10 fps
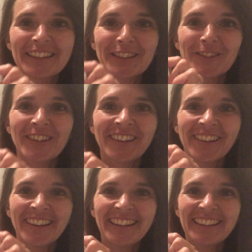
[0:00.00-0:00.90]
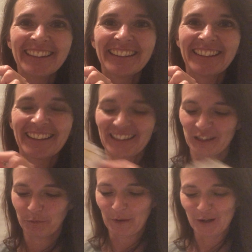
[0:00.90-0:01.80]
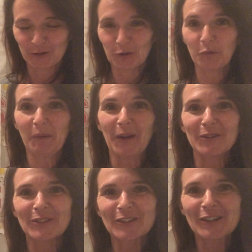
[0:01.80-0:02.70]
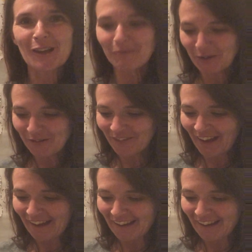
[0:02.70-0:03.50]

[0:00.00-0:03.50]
this one on? Special poster number 5.